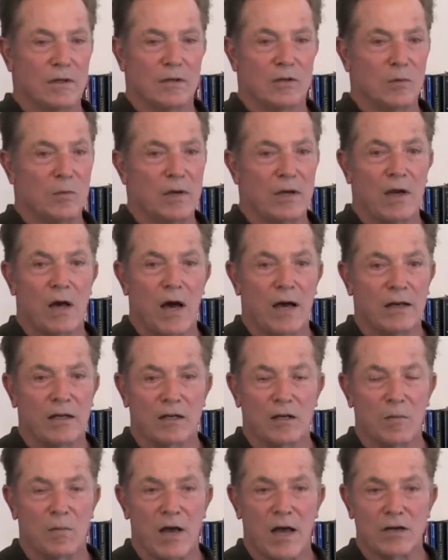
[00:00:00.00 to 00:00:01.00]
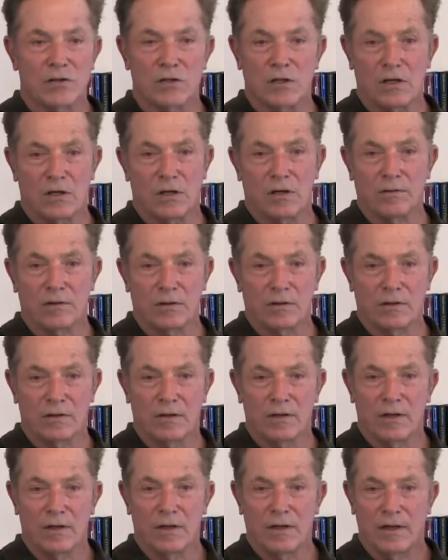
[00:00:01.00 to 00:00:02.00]
to be kind and compassionate and loving?
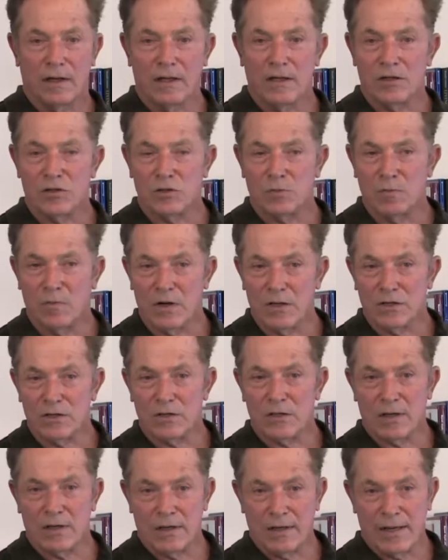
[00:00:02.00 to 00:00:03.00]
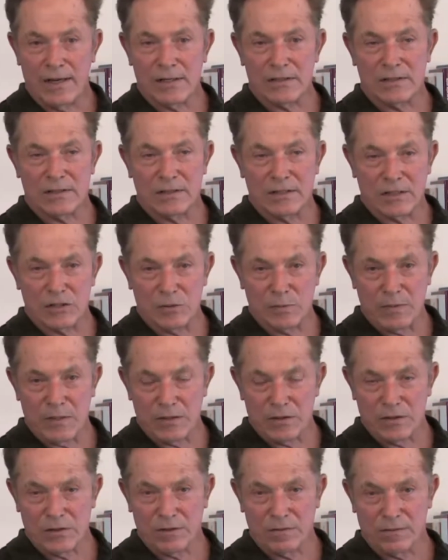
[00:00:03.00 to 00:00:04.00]
It is much less
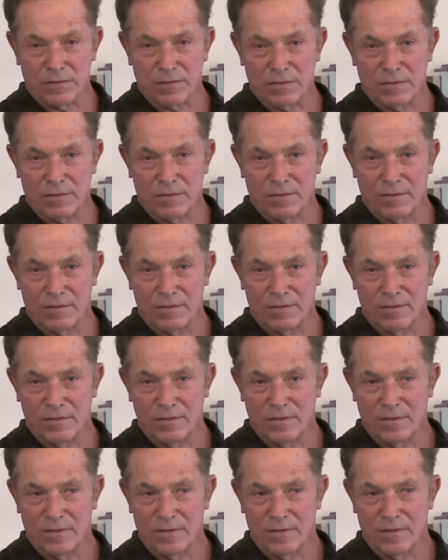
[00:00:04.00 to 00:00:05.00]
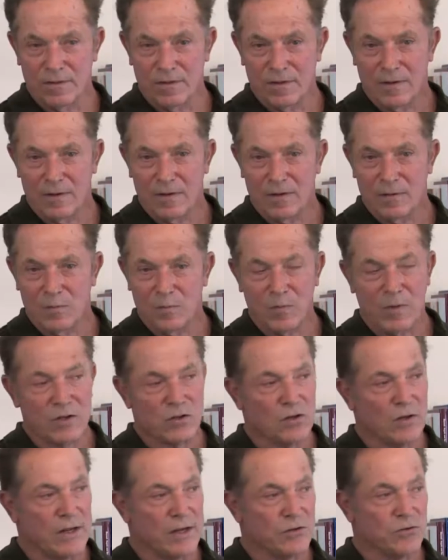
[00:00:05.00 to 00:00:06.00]
expensive,
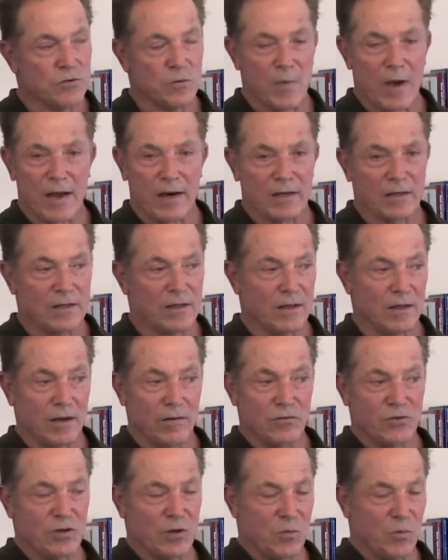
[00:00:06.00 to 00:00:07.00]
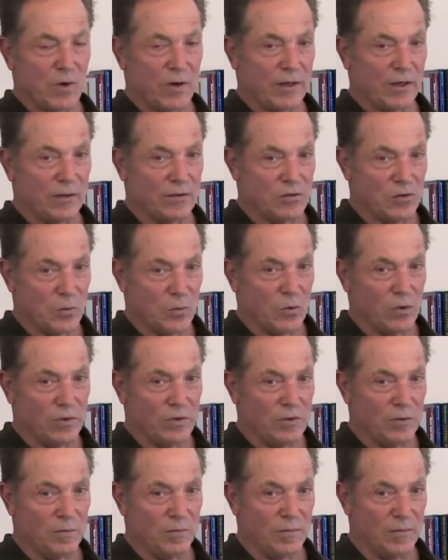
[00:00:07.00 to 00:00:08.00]
much less dramatic to love somebody and support
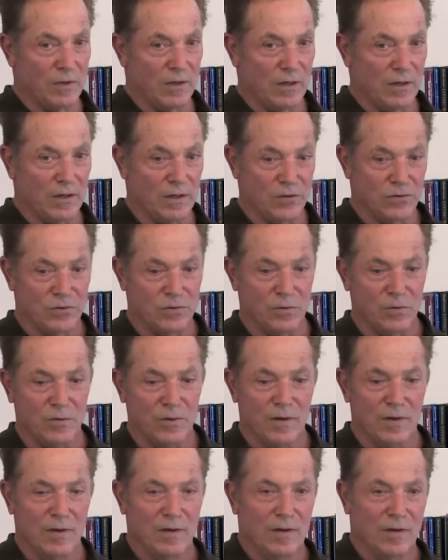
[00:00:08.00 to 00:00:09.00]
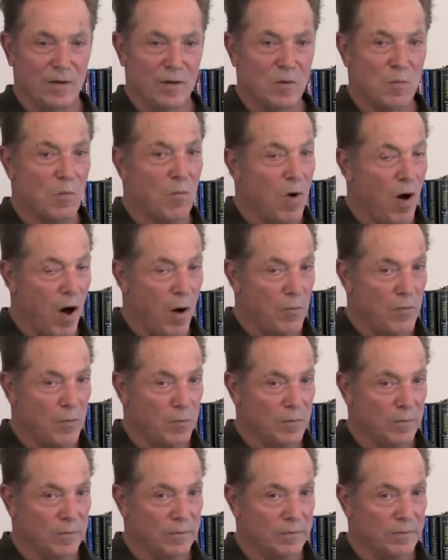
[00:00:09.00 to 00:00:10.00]
them than it is to bomb
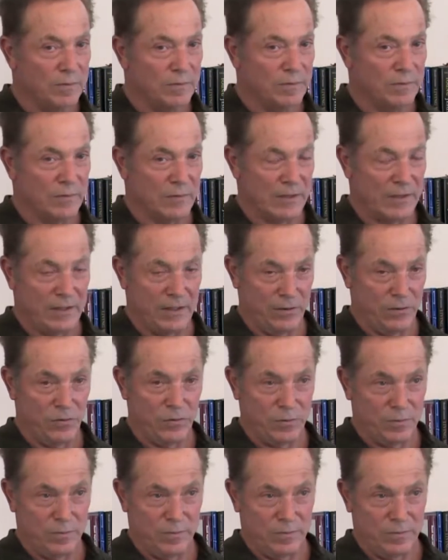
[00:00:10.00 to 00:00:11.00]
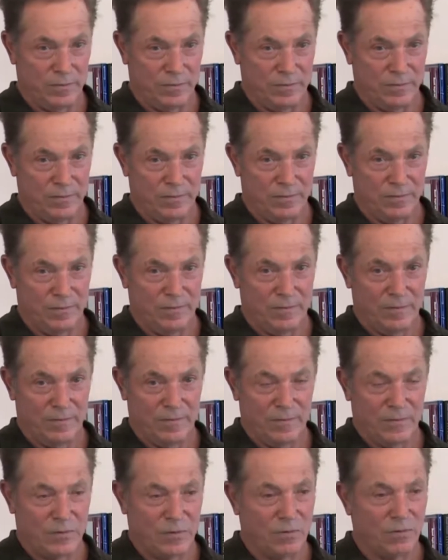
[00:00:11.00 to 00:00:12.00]
them, to kill them,
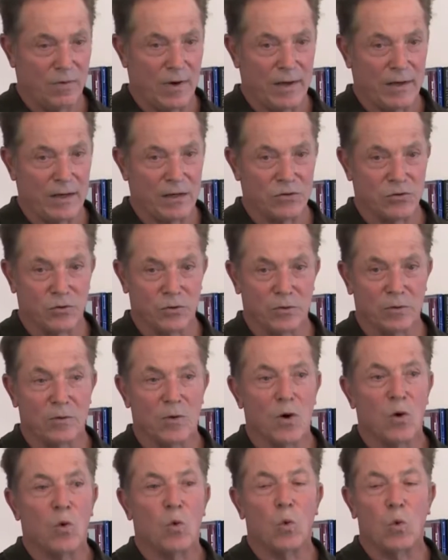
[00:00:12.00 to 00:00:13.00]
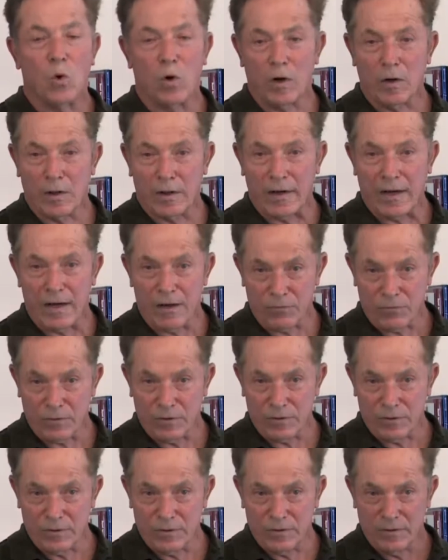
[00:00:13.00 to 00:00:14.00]
to finance your war
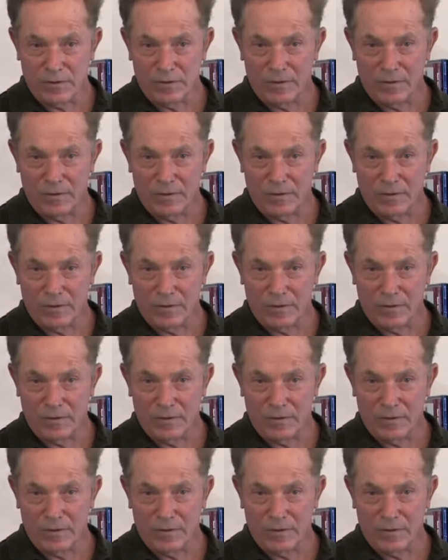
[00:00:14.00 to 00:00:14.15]
effort.